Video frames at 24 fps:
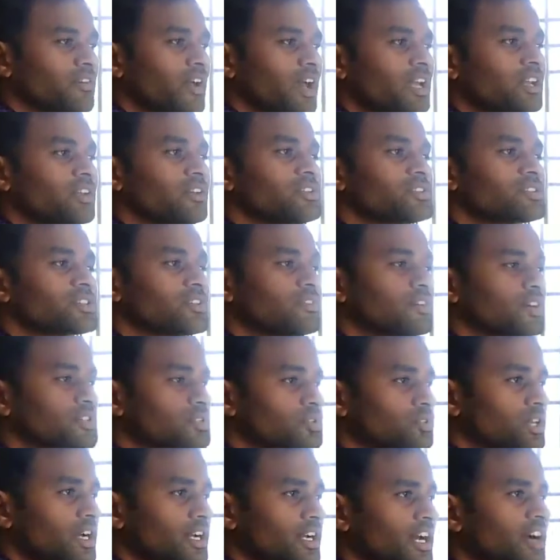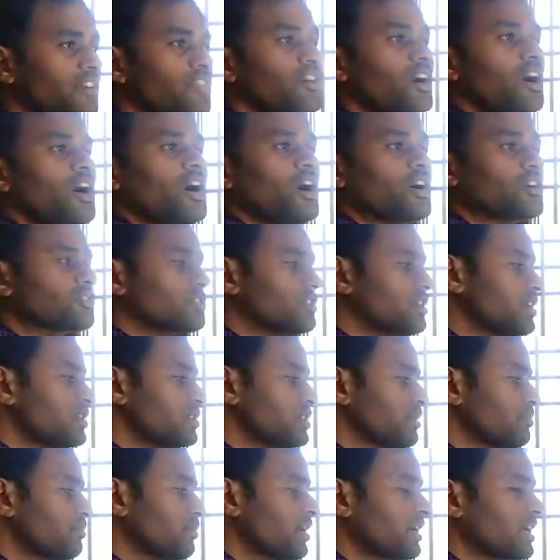value is reversed to that of
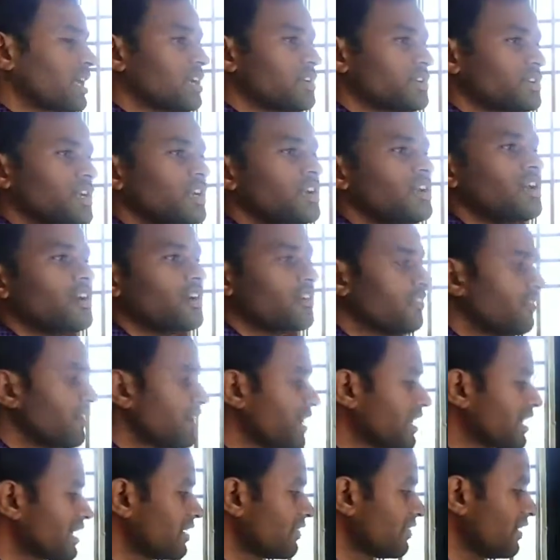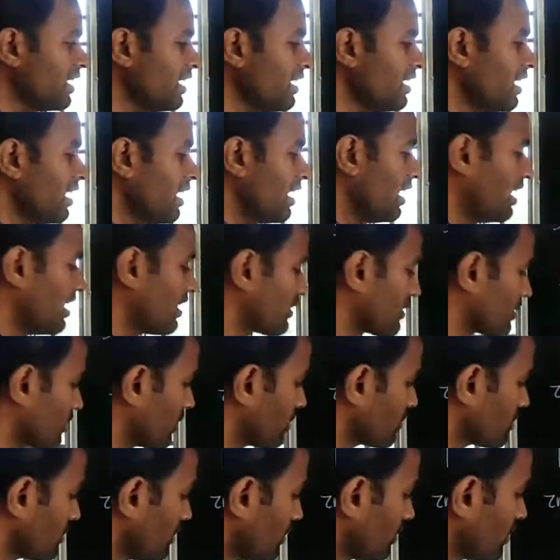oxidation potential for a given
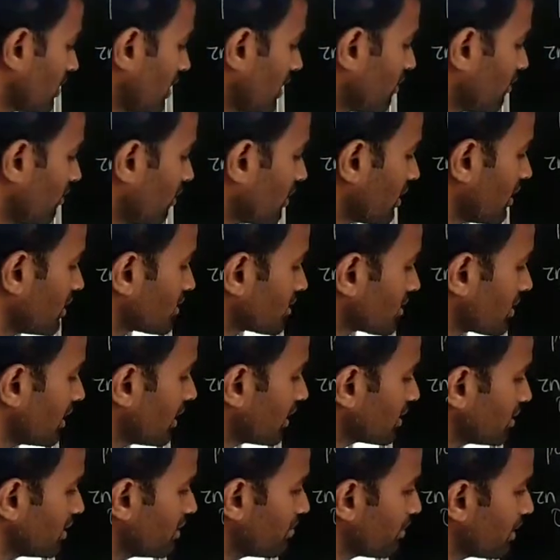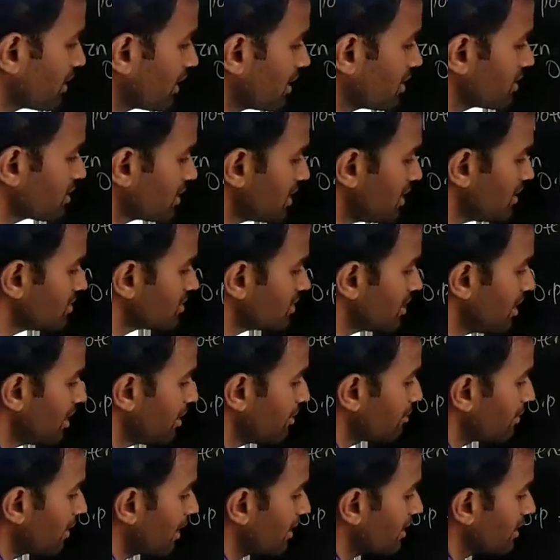electrode. So therefore its reduction potential is
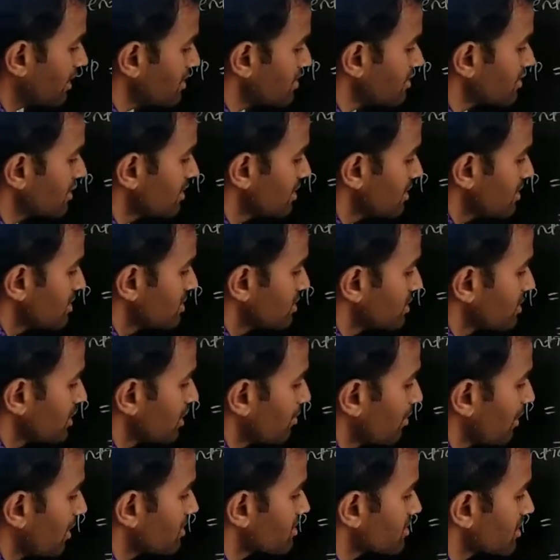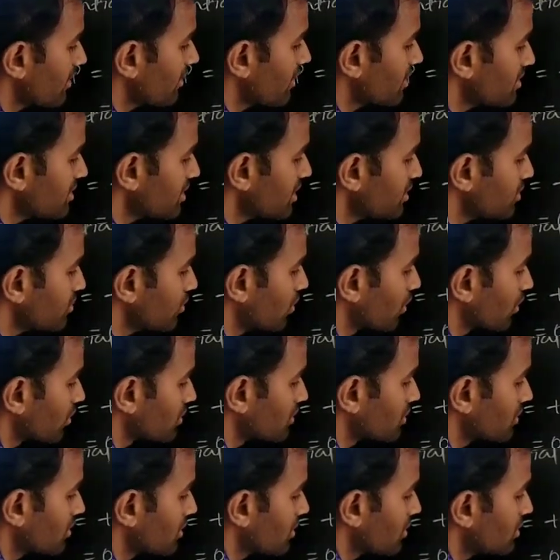minus 0.76
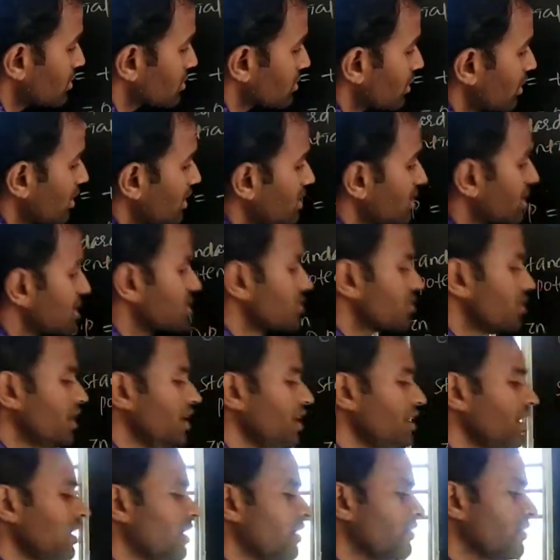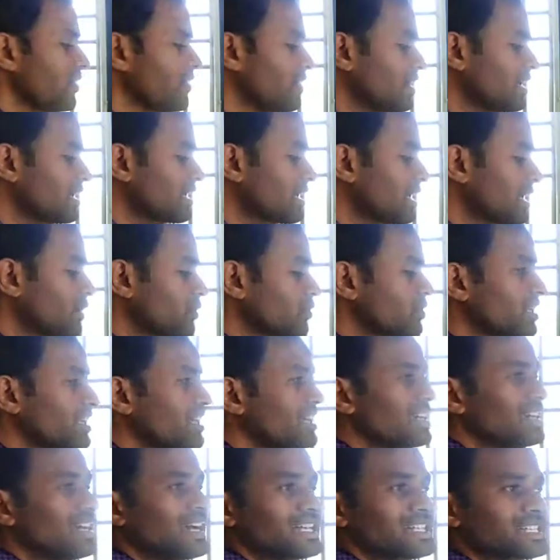volts. So in this way we will give
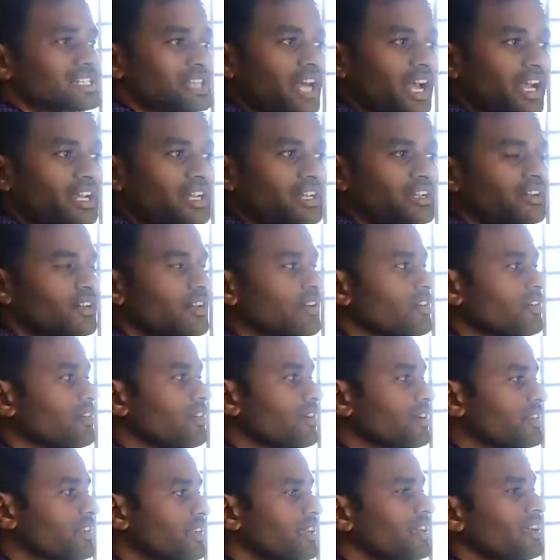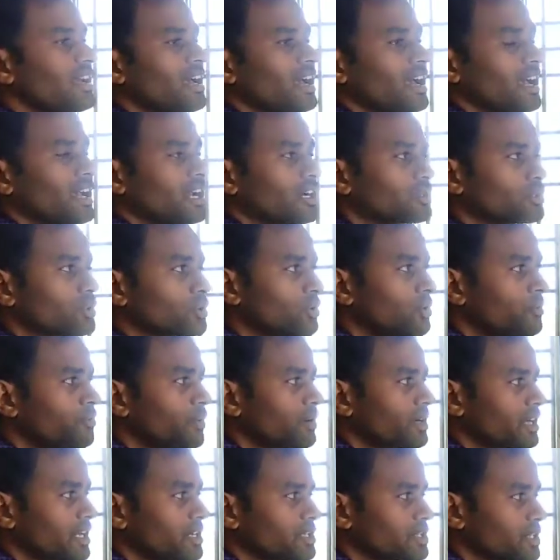the sign for the electrode
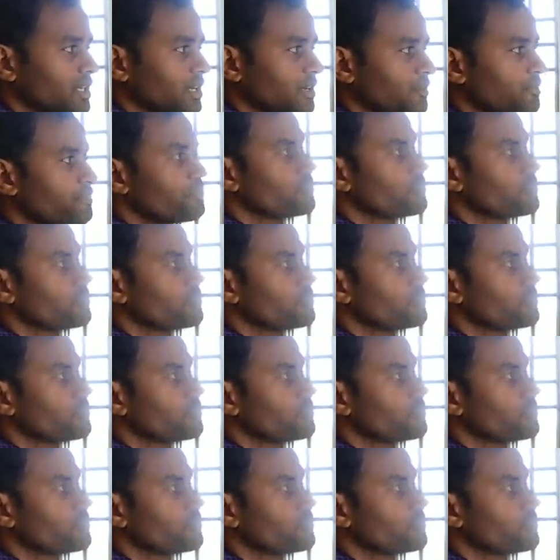potential.